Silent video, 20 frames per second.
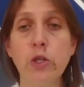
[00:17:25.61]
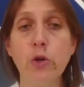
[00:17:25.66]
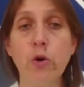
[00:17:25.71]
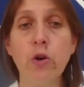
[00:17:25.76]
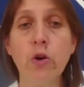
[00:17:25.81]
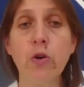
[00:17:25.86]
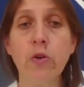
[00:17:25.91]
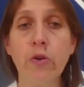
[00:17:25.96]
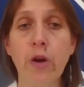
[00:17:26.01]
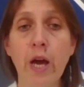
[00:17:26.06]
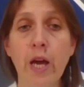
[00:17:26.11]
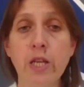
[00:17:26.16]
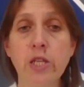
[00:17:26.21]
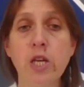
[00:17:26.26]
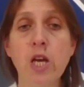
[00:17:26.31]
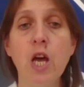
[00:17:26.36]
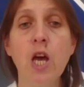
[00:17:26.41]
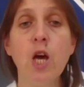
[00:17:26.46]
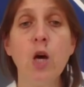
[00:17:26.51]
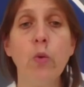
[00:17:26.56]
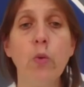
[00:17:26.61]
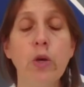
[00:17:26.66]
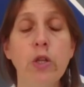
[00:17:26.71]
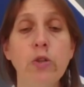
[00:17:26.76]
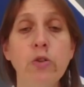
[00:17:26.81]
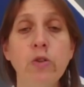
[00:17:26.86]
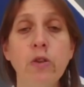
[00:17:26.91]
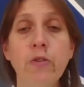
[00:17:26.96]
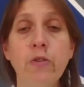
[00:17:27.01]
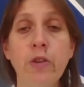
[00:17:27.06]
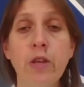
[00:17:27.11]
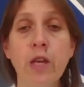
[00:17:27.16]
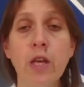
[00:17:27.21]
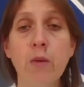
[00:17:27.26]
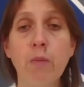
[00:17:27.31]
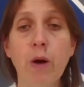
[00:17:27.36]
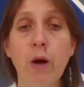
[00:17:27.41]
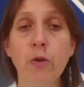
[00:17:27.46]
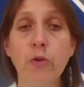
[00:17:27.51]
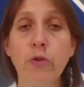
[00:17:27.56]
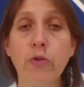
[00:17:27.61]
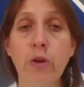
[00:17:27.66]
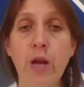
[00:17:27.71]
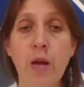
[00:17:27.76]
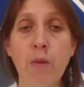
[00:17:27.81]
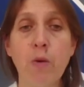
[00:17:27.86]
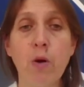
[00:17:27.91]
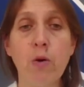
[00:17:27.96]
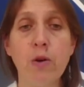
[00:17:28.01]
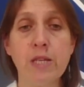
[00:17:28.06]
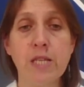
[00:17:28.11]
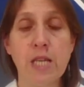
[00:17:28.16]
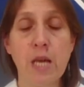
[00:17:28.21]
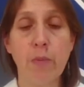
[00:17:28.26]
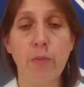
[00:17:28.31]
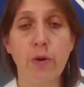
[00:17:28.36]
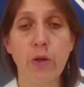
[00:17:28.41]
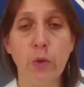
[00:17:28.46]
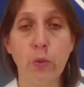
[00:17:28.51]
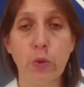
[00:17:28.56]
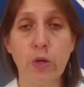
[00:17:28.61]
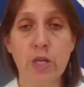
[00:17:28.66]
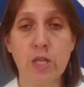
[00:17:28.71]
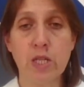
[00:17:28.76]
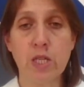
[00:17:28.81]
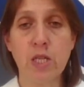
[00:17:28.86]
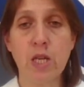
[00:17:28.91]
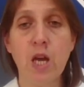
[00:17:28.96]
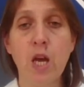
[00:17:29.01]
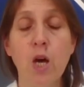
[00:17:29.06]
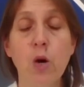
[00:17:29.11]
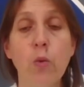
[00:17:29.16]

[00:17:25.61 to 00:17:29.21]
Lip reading: talk or write, we do not think about grammar or separate words.